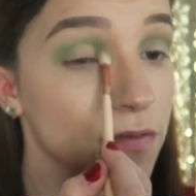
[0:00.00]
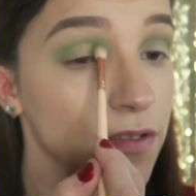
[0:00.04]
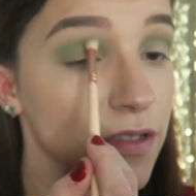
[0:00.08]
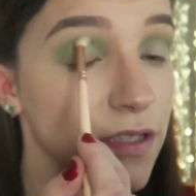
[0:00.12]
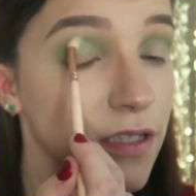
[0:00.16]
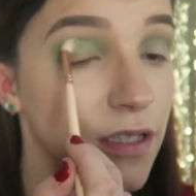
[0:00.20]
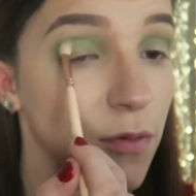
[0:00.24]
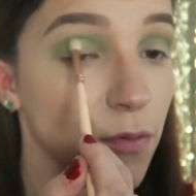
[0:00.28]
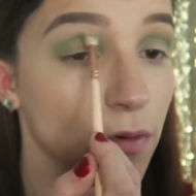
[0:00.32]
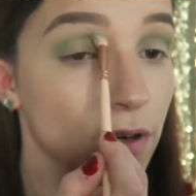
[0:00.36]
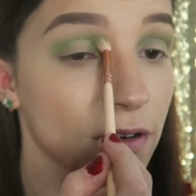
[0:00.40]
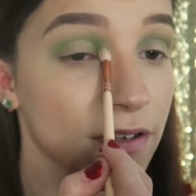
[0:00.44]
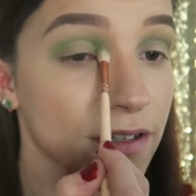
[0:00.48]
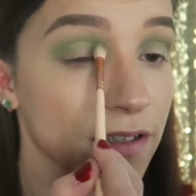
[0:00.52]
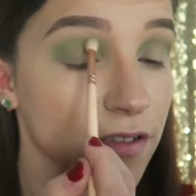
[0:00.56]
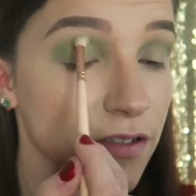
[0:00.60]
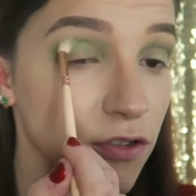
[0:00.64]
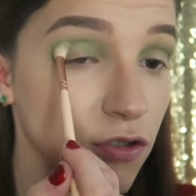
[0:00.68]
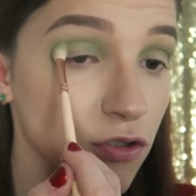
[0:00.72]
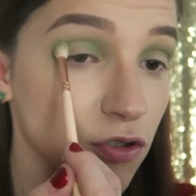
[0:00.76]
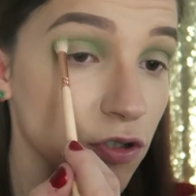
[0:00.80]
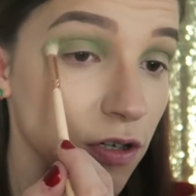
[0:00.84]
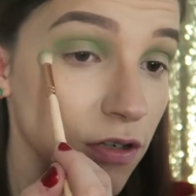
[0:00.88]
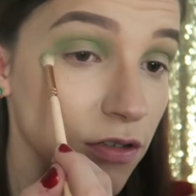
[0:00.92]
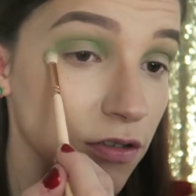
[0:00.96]
obviously where it's
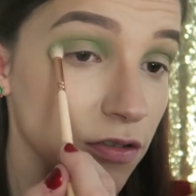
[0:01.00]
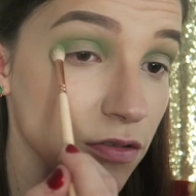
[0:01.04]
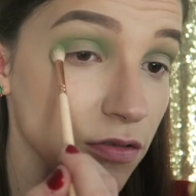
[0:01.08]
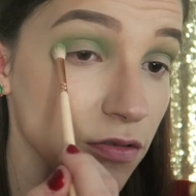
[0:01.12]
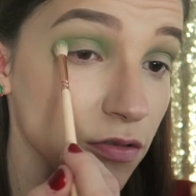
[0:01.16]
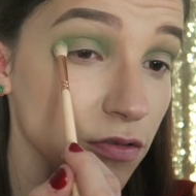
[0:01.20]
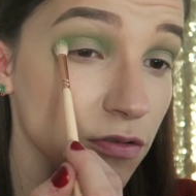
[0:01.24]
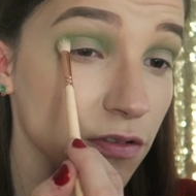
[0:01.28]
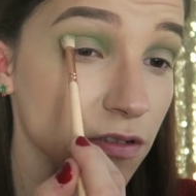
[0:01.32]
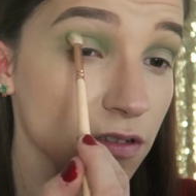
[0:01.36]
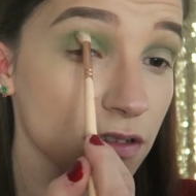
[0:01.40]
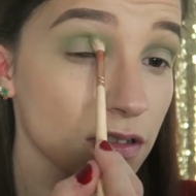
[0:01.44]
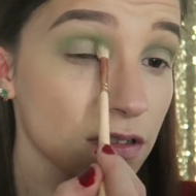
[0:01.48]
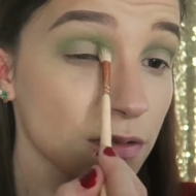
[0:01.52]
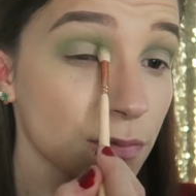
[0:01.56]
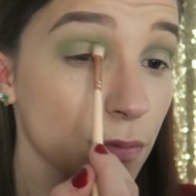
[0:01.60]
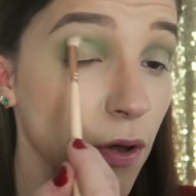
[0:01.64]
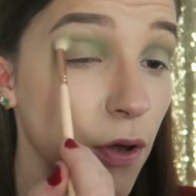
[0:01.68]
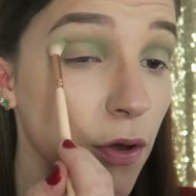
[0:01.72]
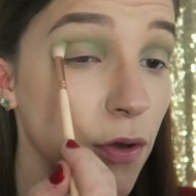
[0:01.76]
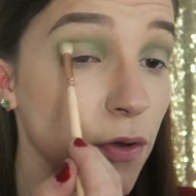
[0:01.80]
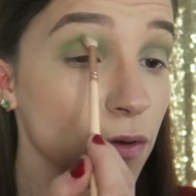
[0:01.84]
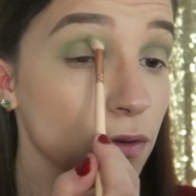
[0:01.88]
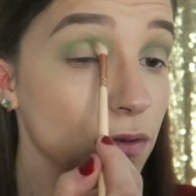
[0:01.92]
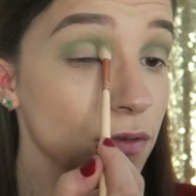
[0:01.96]
Drugstore, I
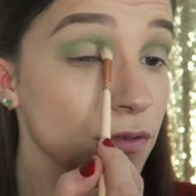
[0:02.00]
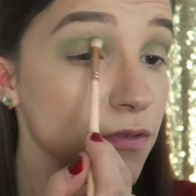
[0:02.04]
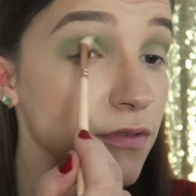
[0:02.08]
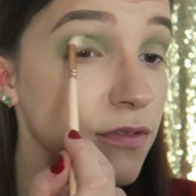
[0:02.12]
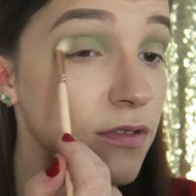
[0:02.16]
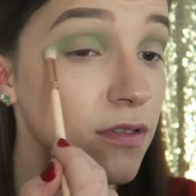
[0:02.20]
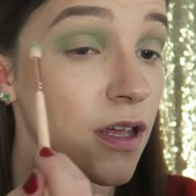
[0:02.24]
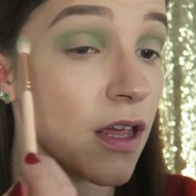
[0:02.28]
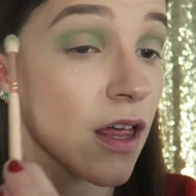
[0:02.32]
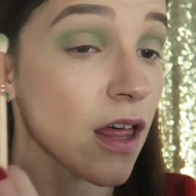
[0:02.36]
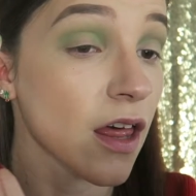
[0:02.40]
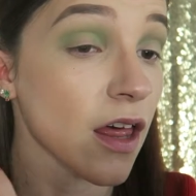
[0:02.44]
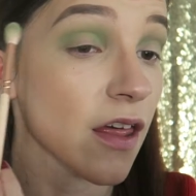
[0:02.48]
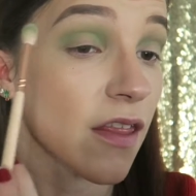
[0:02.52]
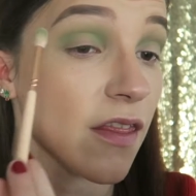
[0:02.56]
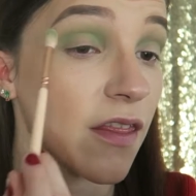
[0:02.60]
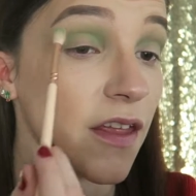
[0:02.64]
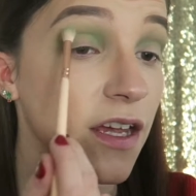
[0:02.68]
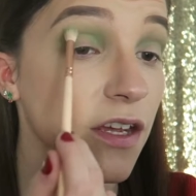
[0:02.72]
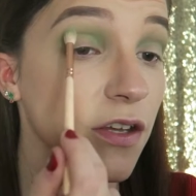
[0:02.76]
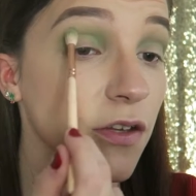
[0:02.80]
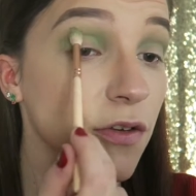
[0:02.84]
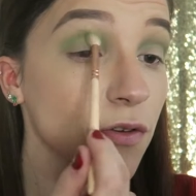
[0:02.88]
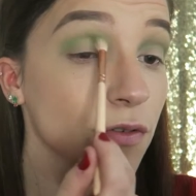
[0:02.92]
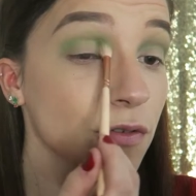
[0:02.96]
suppose
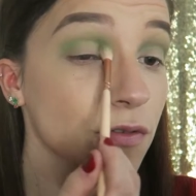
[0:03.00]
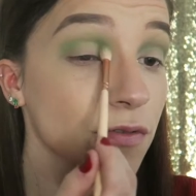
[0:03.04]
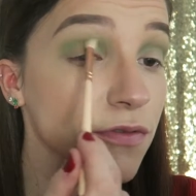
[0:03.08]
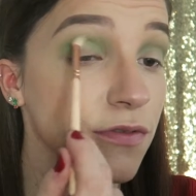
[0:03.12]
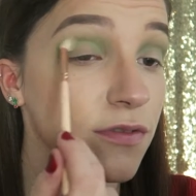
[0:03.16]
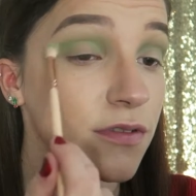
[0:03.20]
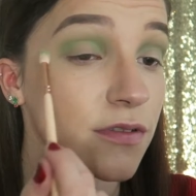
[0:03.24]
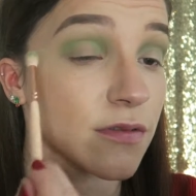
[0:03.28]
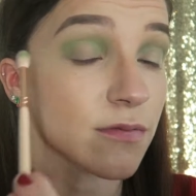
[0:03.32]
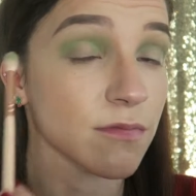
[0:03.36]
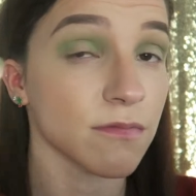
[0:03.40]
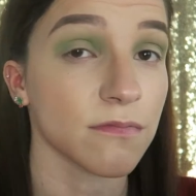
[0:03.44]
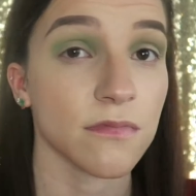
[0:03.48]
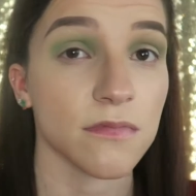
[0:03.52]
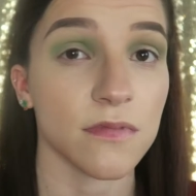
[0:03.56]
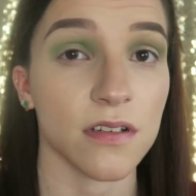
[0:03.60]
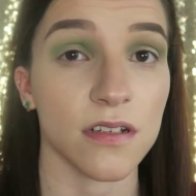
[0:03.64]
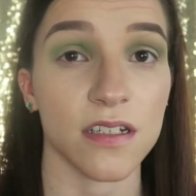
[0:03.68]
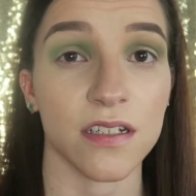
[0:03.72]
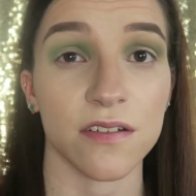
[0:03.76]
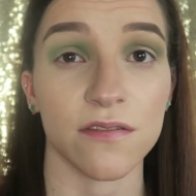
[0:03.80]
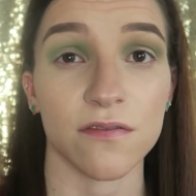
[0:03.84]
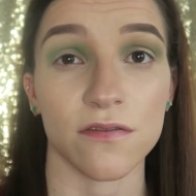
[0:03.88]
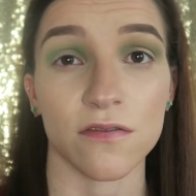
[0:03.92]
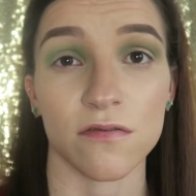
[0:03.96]
they use a
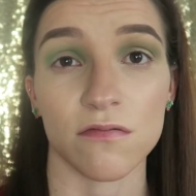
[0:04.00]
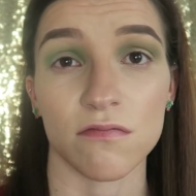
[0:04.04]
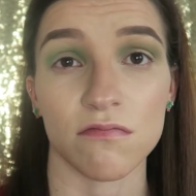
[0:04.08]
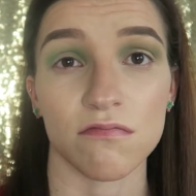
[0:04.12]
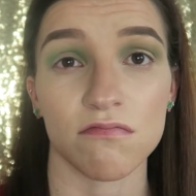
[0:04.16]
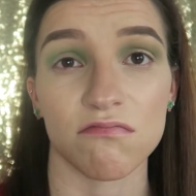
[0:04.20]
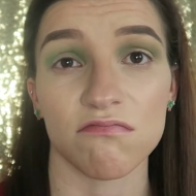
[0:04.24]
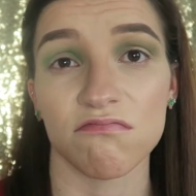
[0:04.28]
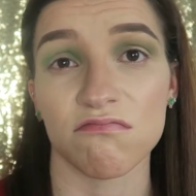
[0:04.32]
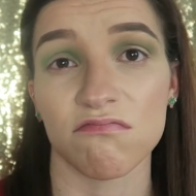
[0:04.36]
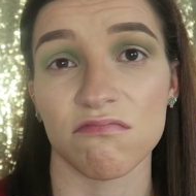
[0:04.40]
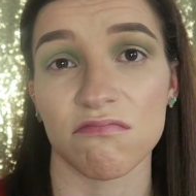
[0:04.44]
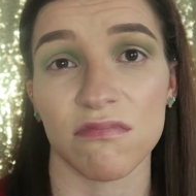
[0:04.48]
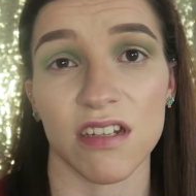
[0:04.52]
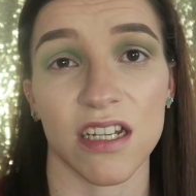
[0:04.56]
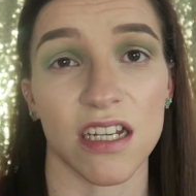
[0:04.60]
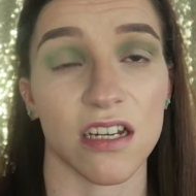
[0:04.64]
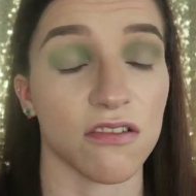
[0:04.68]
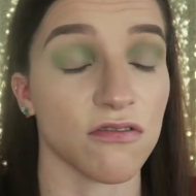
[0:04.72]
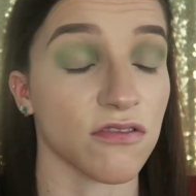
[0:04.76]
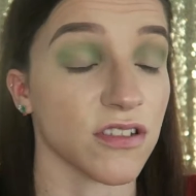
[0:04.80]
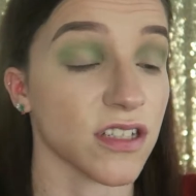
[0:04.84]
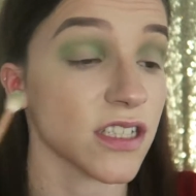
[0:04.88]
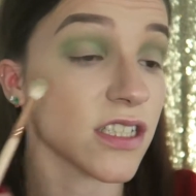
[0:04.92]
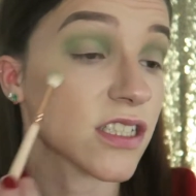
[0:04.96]
different
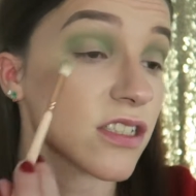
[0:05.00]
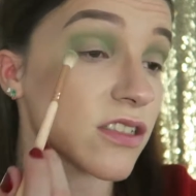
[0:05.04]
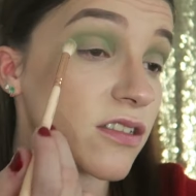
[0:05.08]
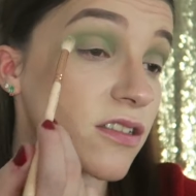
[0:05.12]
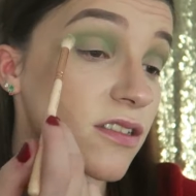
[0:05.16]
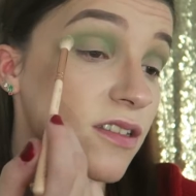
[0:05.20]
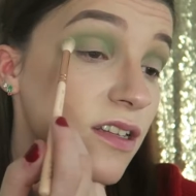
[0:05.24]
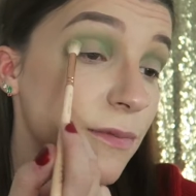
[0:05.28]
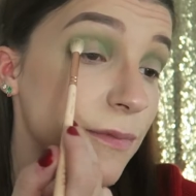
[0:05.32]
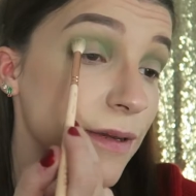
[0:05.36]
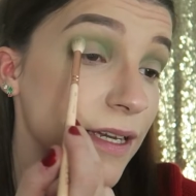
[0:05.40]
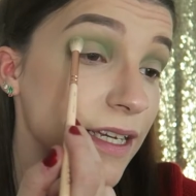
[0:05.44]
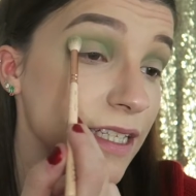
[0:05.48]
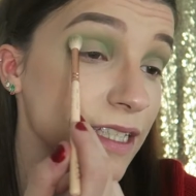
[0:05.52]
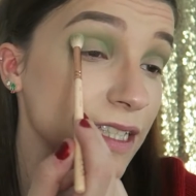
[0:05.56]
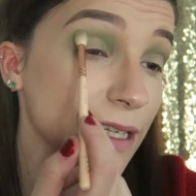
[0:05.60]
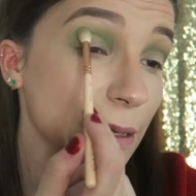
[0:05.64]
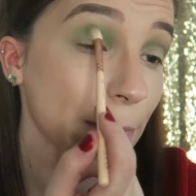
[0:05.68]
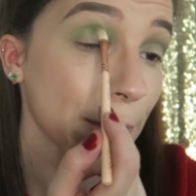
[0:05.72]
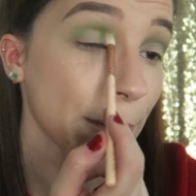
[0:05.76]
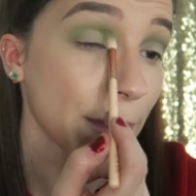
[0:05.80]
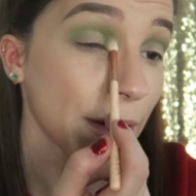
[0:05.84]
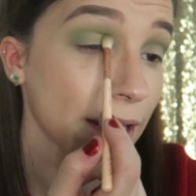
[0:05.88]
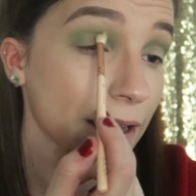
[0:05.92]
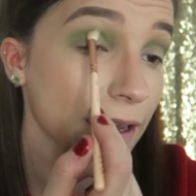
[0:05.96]
ingredient that makes
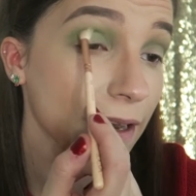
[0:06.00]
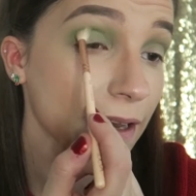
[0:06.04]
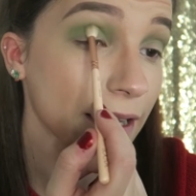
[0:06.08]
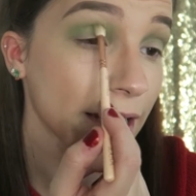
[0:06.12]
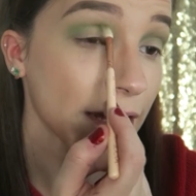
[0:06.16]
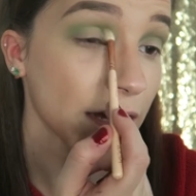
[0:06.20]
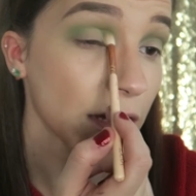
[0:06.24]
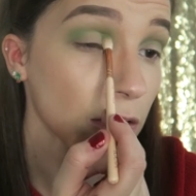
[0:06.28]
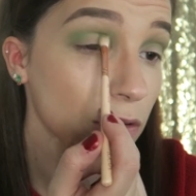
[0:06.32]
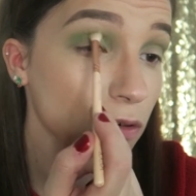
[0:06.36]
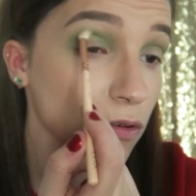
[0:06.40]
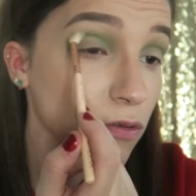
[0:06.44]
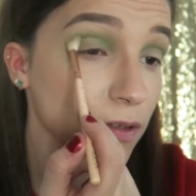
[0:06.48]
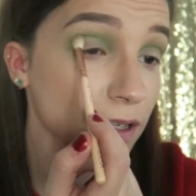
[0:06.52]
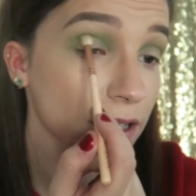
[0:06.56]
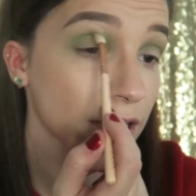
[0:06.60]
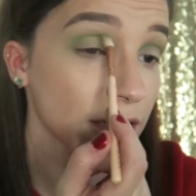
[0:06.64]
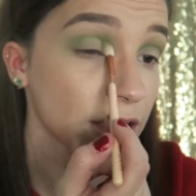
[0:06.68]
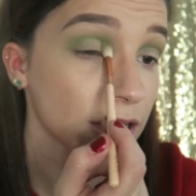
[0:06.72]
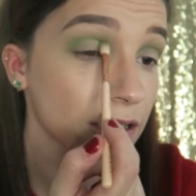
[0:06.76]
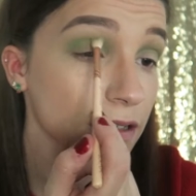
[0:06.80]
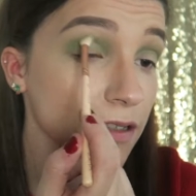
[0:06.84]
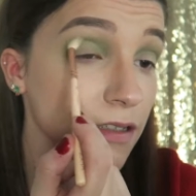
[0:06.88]
it blend out quicker.